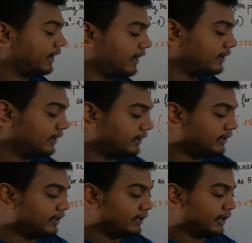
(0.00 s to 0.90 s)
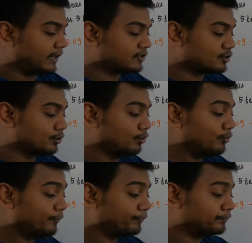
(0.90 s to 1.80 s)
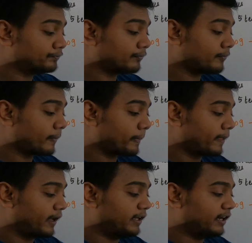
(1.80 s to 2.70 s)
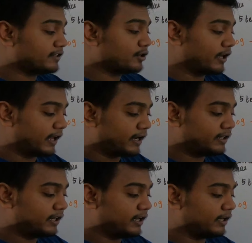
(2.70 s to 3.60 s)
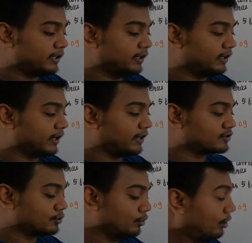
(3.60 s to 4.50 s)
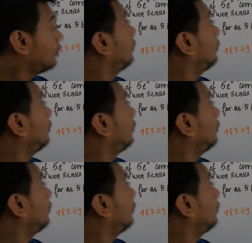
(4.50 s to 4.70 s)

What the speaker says: again e raised to again here e raised to